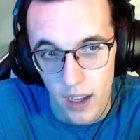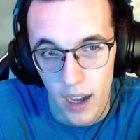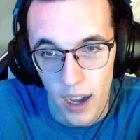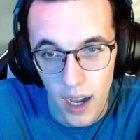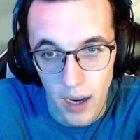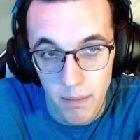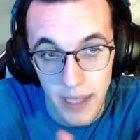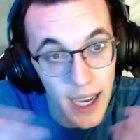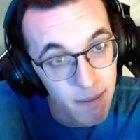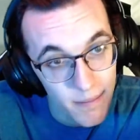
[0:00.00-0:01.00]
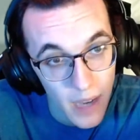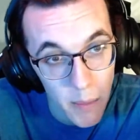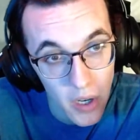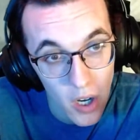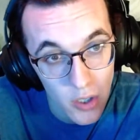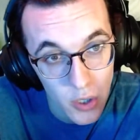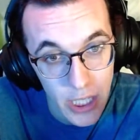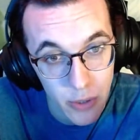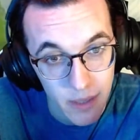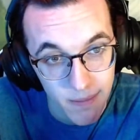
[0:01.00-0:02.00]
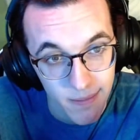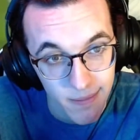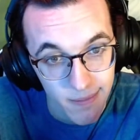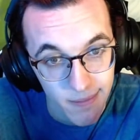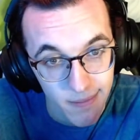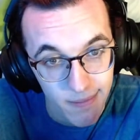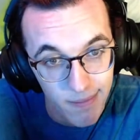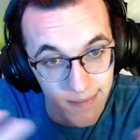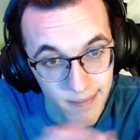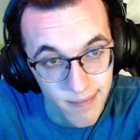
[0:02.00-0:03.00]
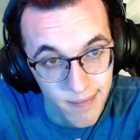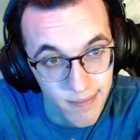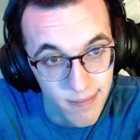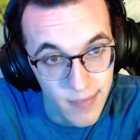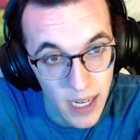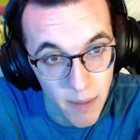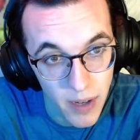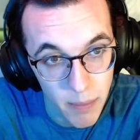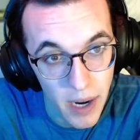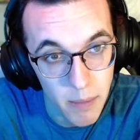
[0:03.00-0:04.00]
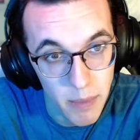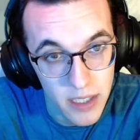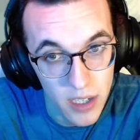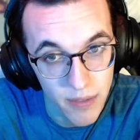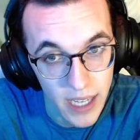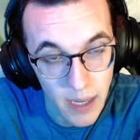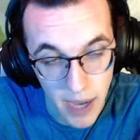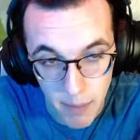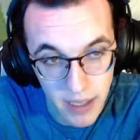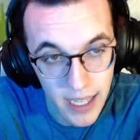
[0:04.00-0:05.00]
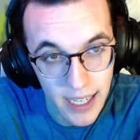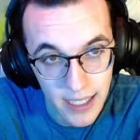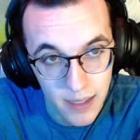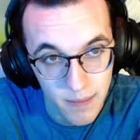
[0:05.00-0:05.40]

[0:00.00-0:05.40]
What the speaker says: But yeah, I'm a college graduate. And I'm very proud of myself, and I'm happy that I did it.